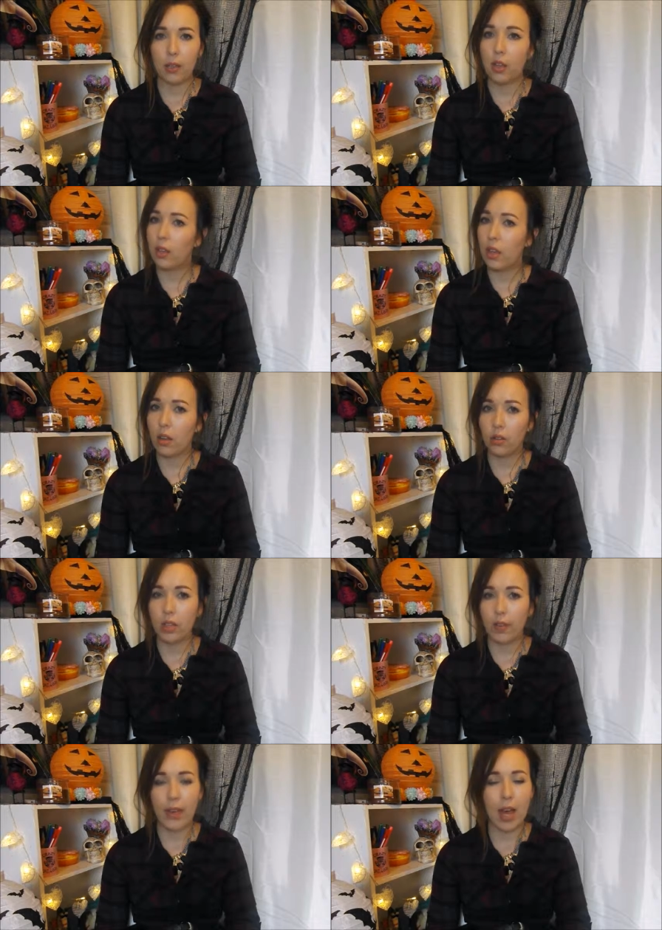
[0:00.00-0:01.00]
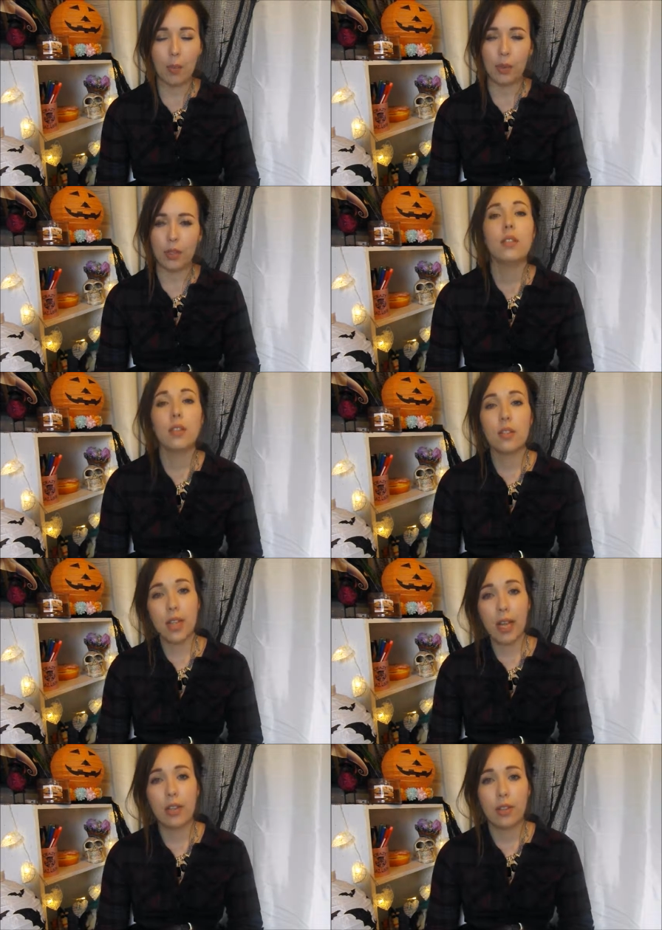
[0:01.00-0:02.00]
Nothing else ever happened. The
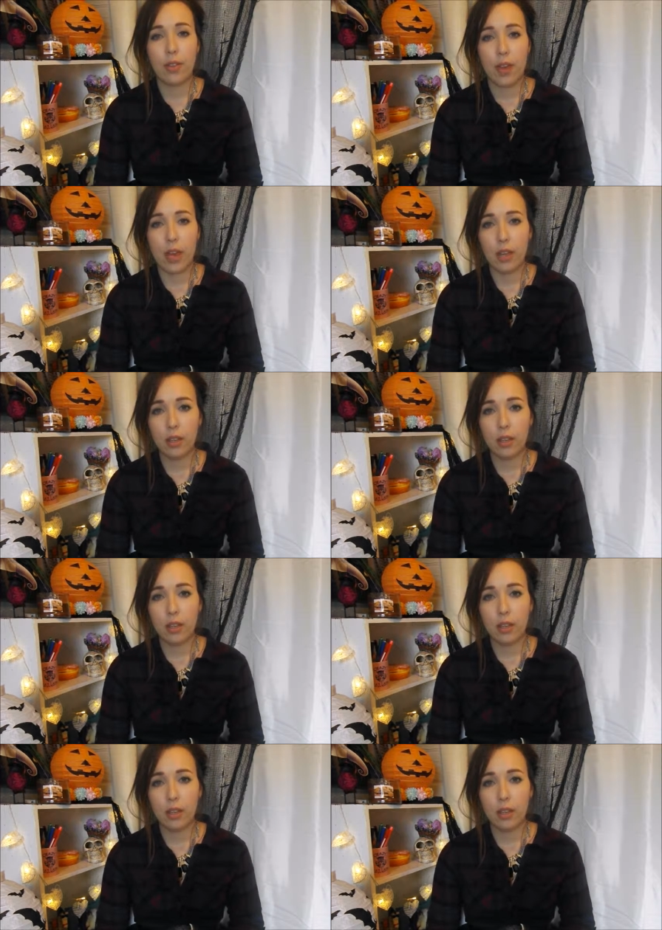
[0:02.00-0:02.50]
second thing